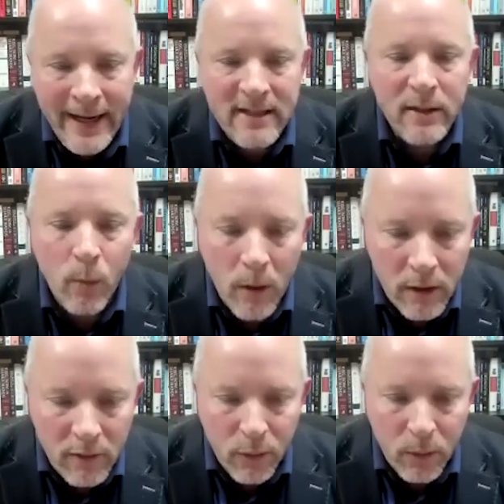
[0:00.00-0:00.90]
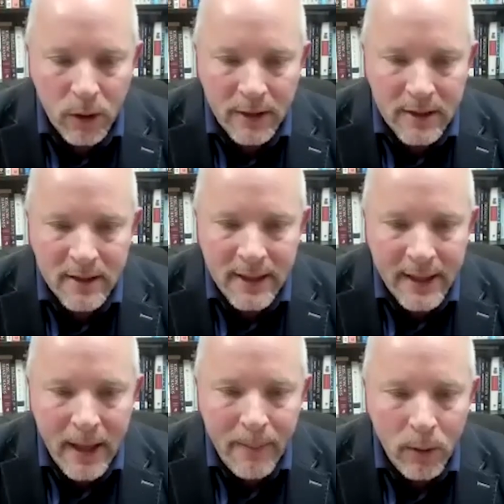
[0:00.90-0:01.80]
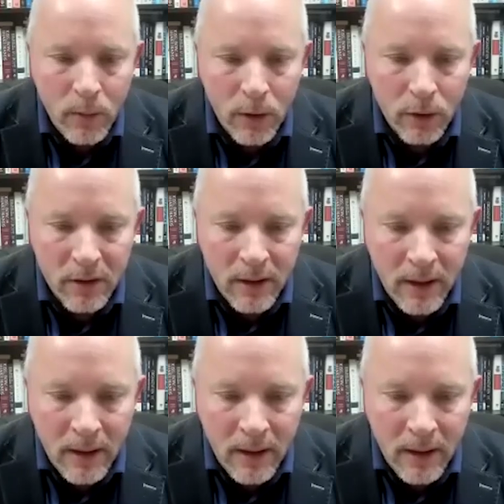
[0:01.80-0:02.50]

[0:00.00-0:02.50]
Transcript: It's a wonderful world. It's a dynamic world.